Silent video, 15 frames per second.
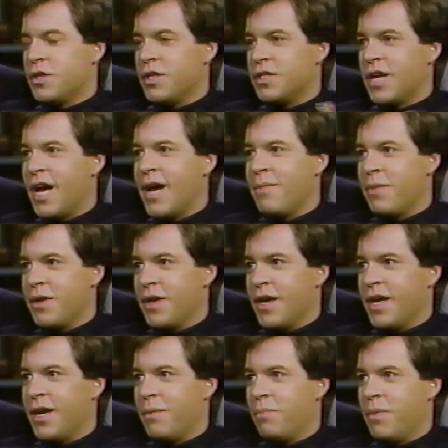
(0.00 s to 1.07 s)
of the time that you
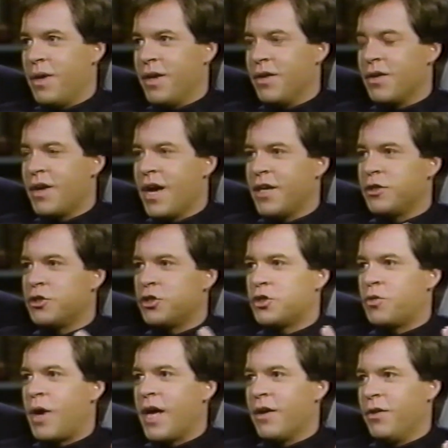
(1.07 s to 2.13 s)
hit it big, you kind of
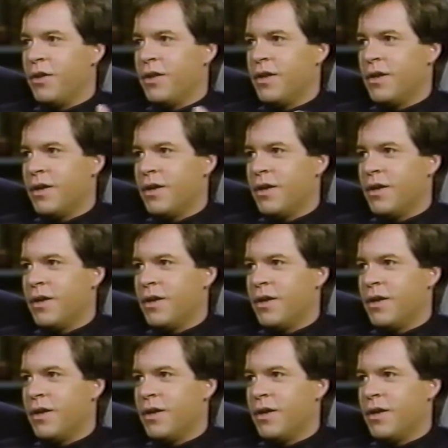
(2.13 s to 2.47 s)
straddle